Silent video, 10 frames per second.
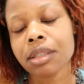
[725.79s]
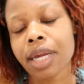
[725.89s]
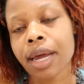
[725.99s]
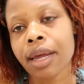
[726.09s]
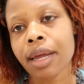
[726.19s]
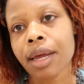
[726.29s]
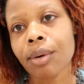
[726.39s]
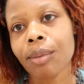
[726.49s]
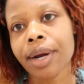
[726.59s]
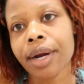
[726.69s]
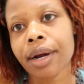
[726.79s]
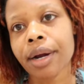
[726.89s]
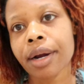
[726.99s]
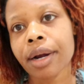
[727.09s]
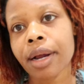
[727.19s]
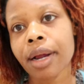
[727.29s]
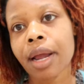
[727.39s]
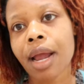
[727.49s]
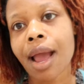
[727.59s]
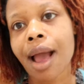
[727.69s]
Yeah, where
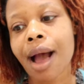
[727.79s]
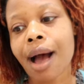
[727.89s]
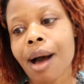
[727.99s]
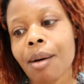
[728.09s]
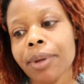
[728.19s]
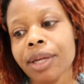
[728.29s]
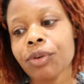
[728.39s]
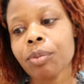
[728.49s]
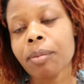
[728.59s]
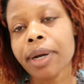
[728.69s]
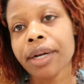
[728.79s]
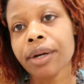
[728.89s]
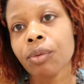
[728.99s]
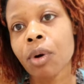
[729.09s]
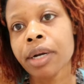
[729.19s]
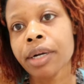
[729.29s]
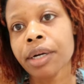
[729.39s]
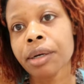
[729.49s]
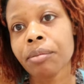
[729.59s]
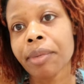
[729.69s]
if you put my hair in
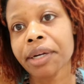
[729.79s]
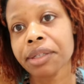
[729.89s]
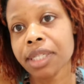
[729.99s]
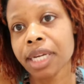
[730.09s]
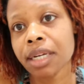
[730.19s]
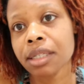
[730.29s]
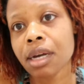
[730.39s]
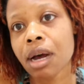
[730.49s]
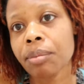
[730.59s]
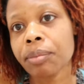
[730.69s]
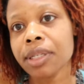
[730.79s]
water, my hair is staying at the top.